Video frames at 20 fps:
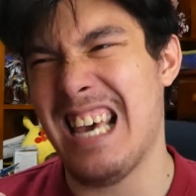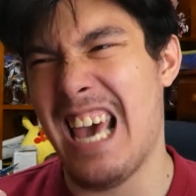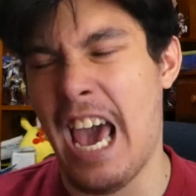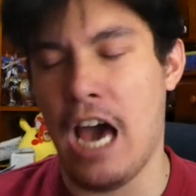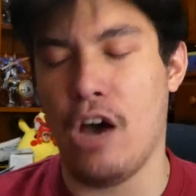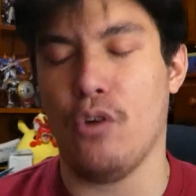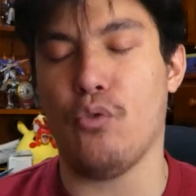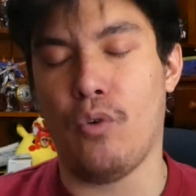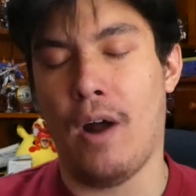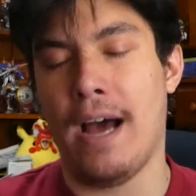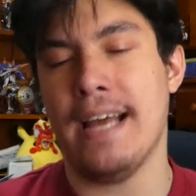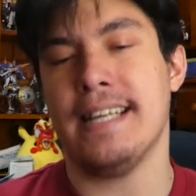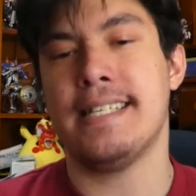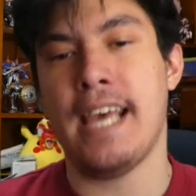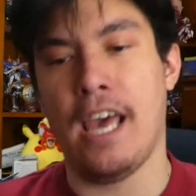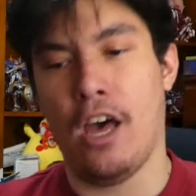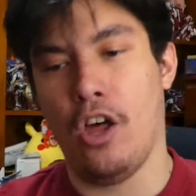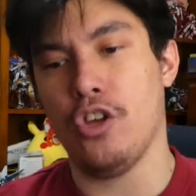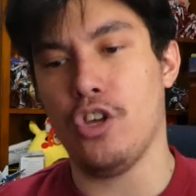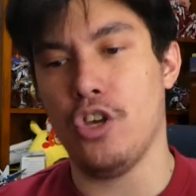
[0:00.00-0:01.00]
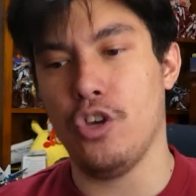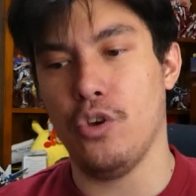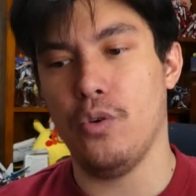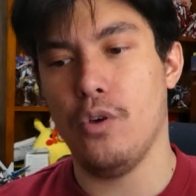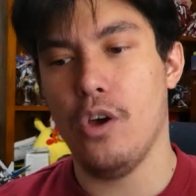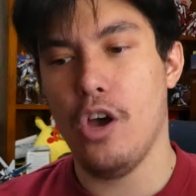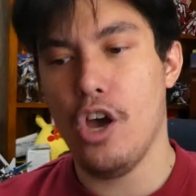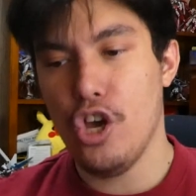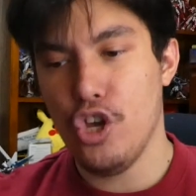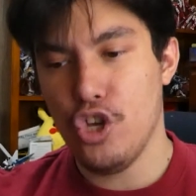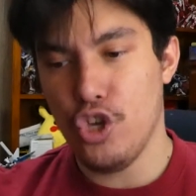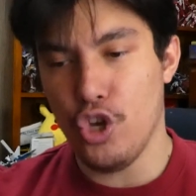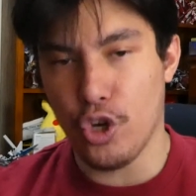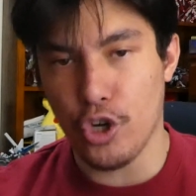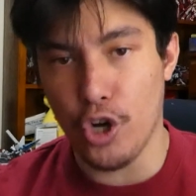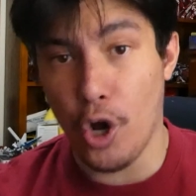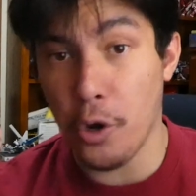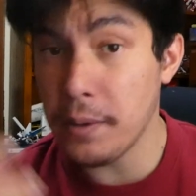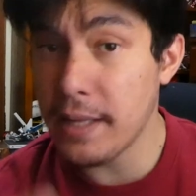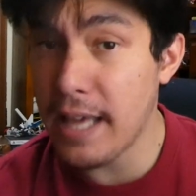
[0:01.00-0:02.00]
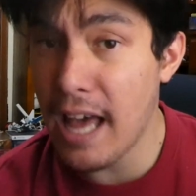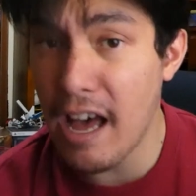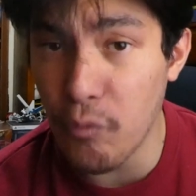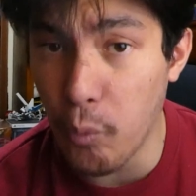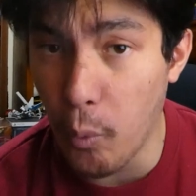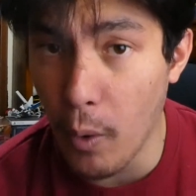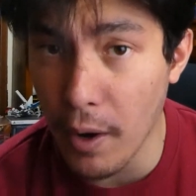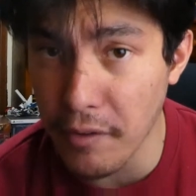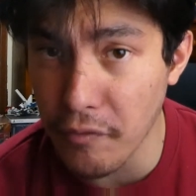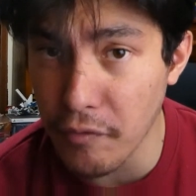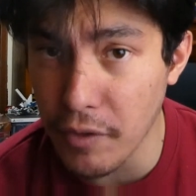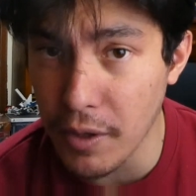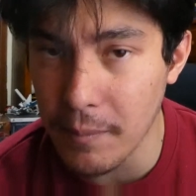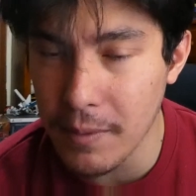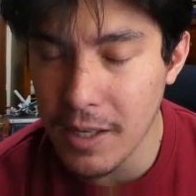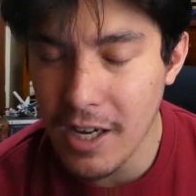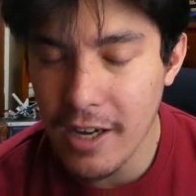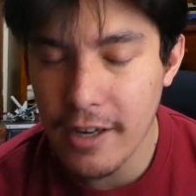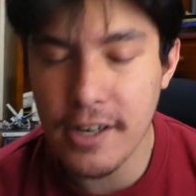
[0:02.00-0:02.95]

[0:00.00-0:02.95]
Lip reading: outright tell you, you can only have one of them.